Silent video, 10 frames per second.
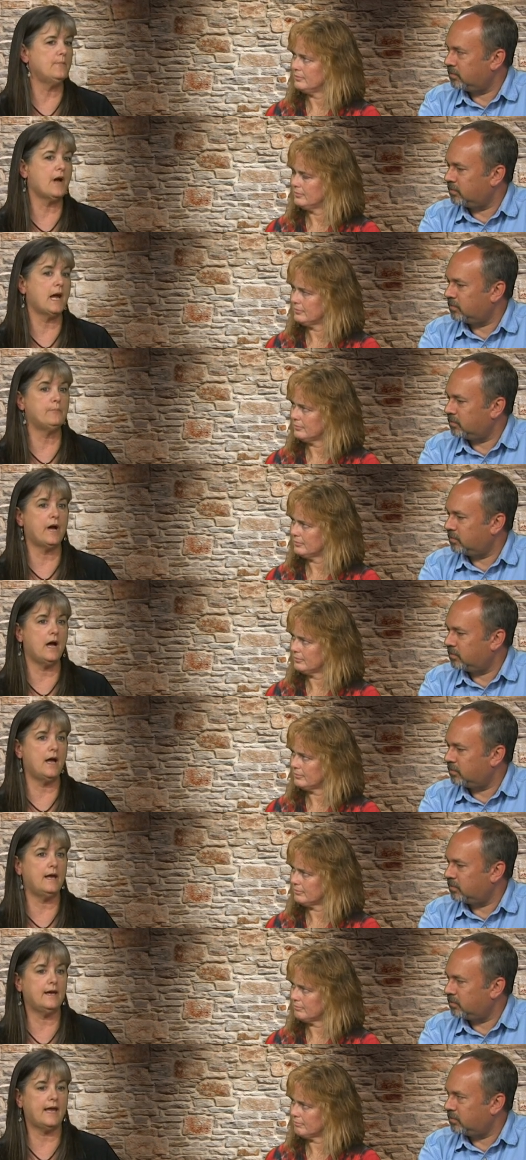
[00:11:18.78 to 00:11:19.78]
Speaker 1: might
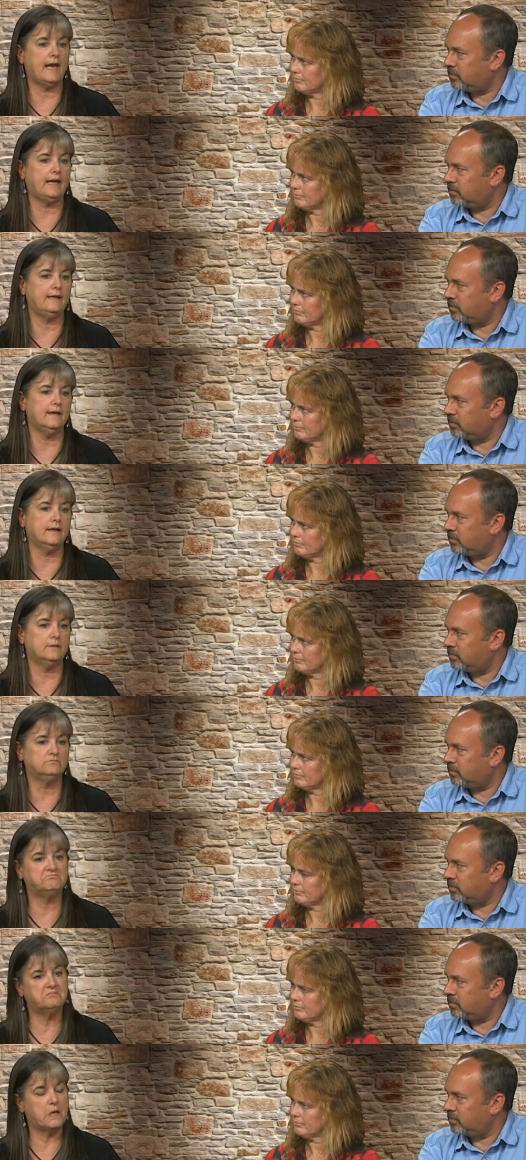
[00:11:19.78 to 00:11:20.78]
buy a
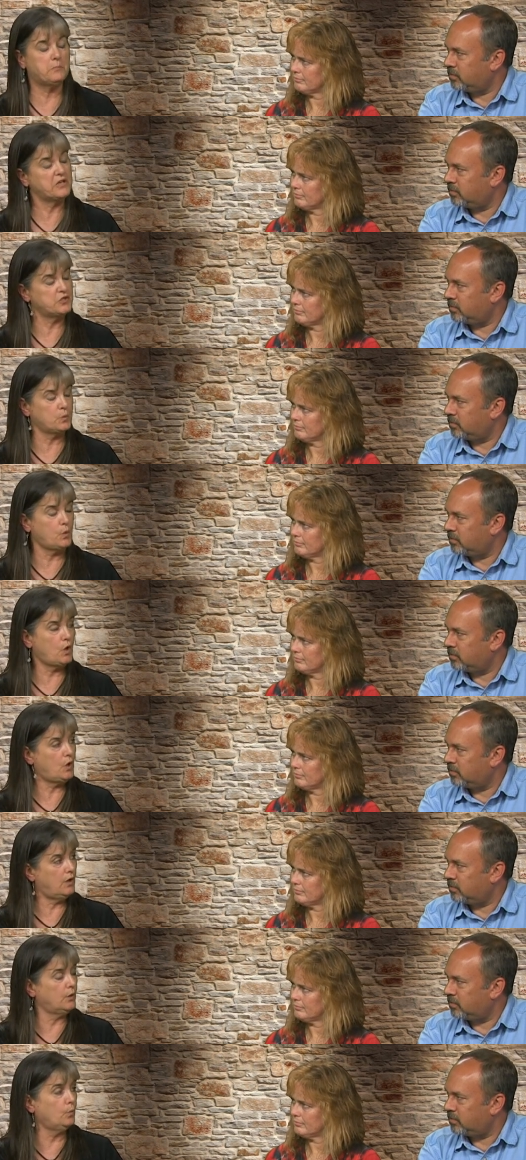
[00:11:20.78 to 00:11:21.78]
bunch of
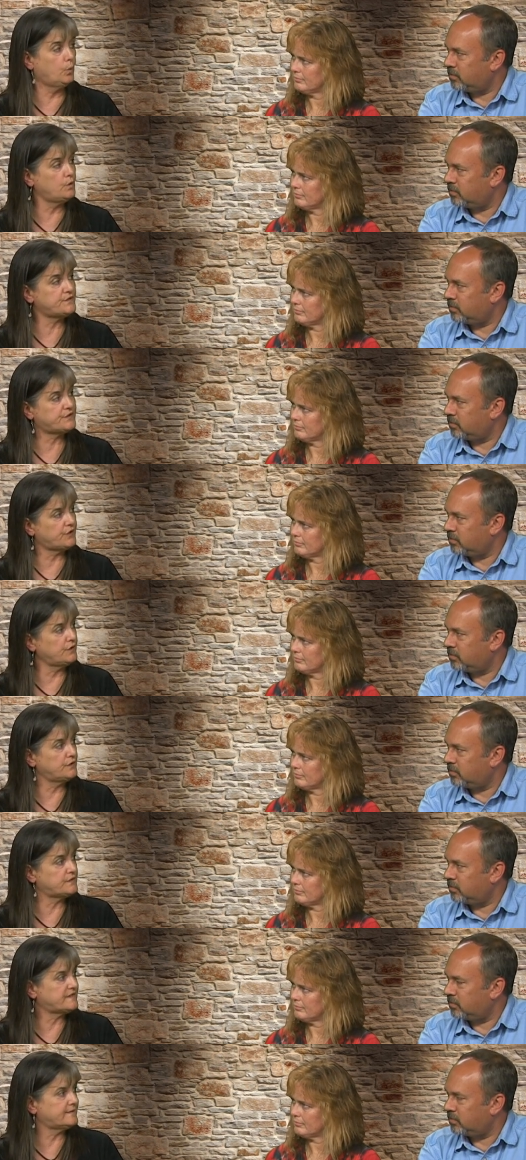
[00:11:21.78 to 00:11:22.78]
wool
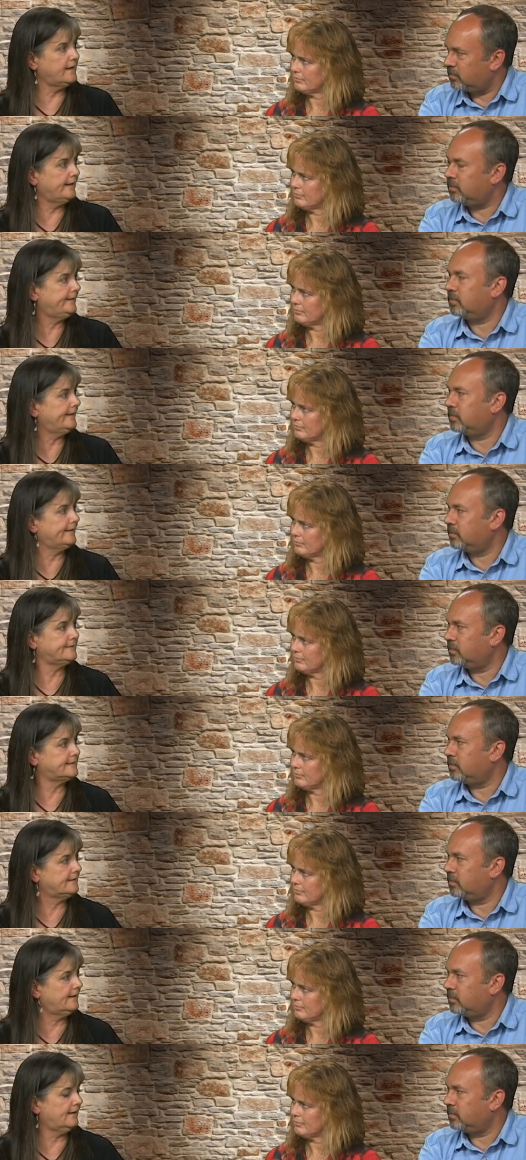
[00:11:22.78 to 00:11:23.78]
skirts like it.
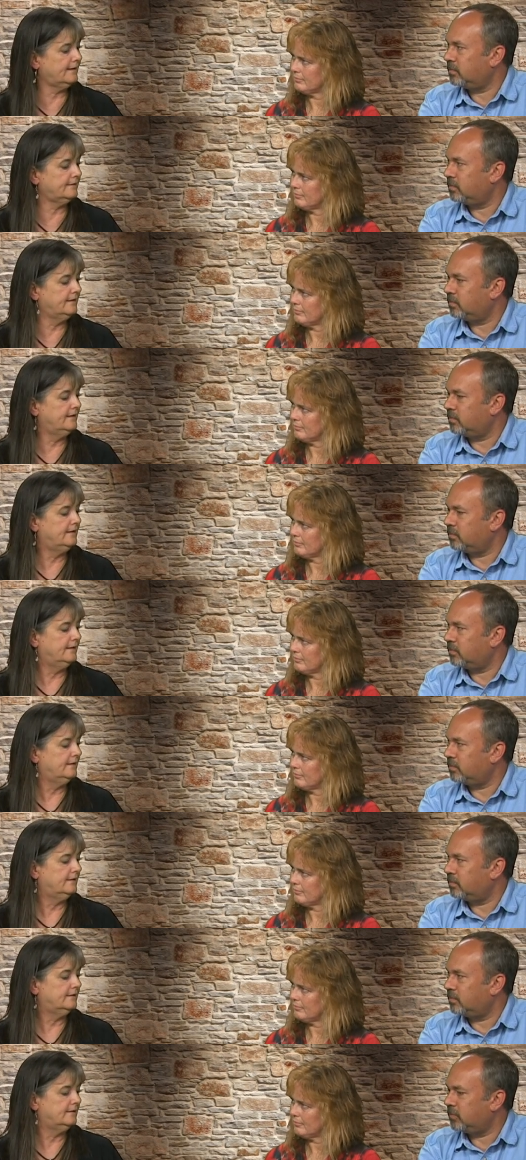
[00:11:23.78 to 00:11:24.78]

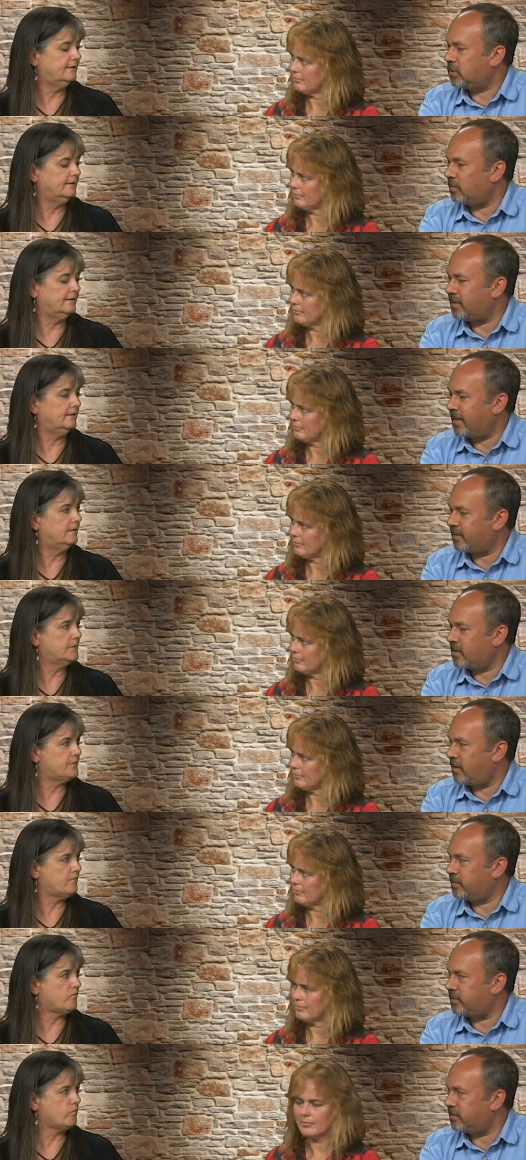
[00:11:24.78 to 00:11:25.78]
Speaker 2: So would that
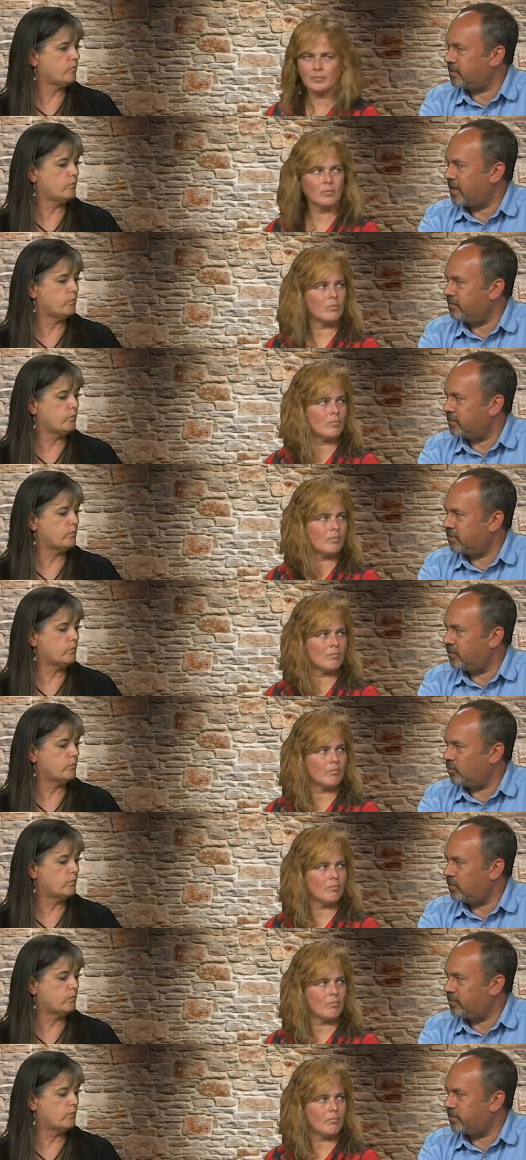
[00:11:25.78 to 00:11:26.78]
cost the same as
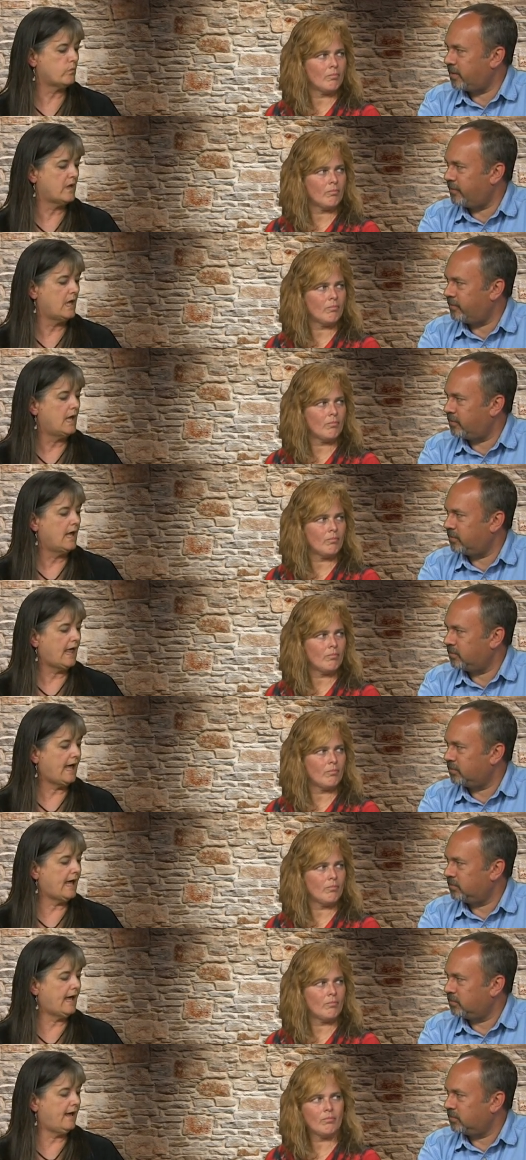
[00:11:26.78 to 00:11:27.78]
your wool stuff?
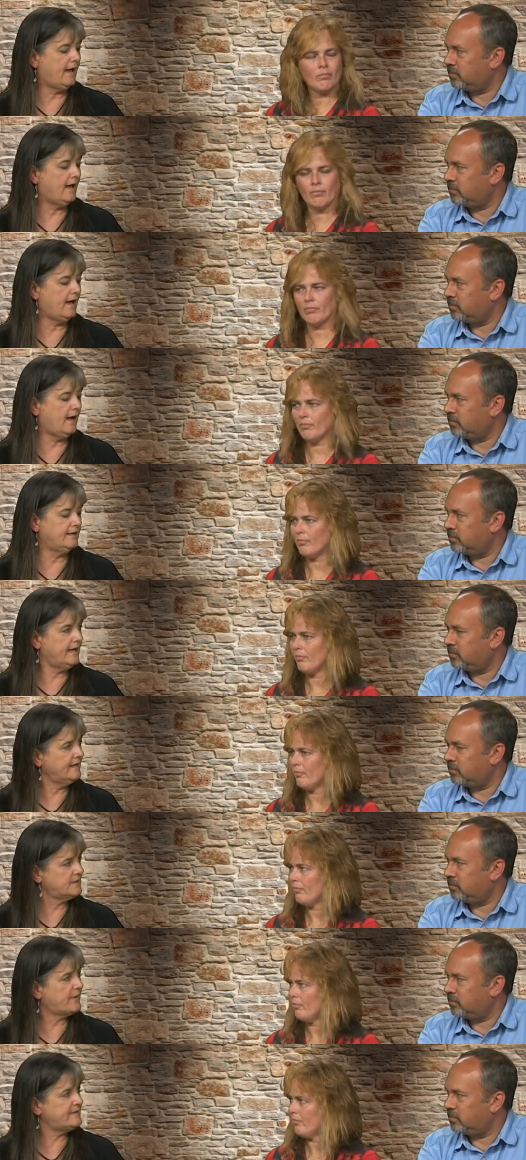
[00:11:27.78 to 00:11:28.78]

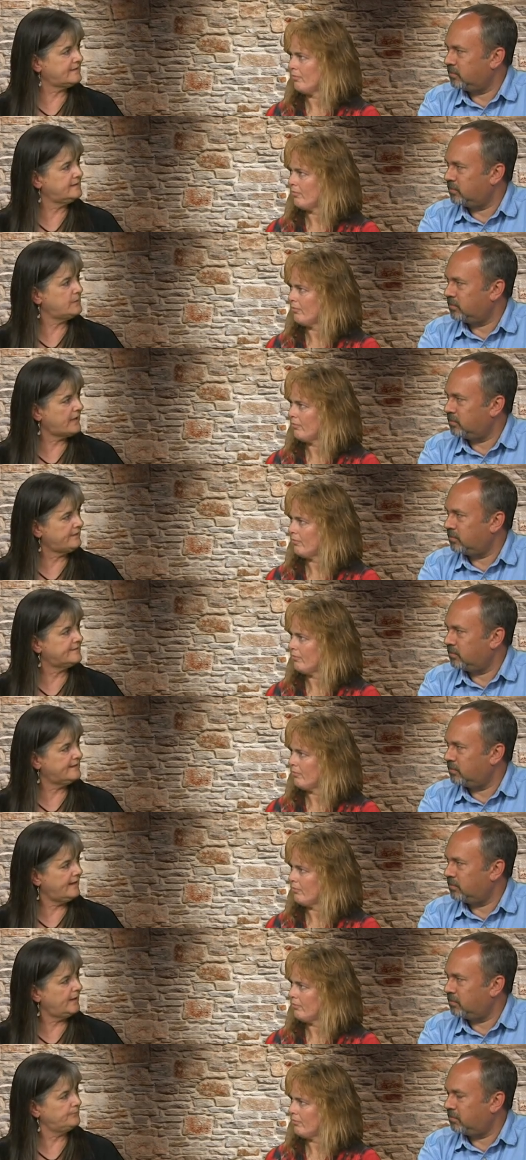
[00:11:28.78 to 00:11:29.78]
Speaker 1: Yeah, it's basically about the
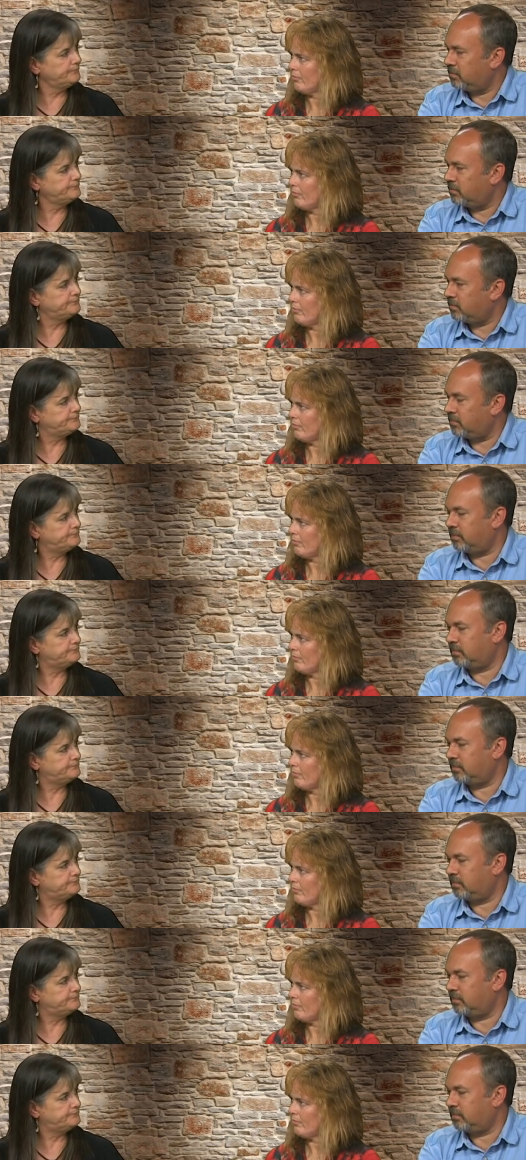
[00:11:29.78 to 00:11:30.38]
same.
Speaker 2: Yeah.